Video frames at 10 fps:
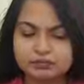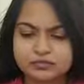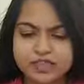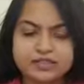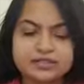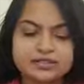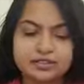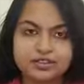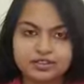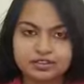these
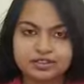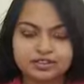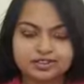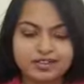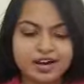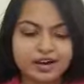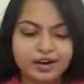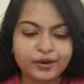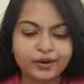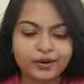countries.
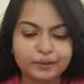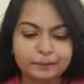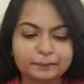Okay,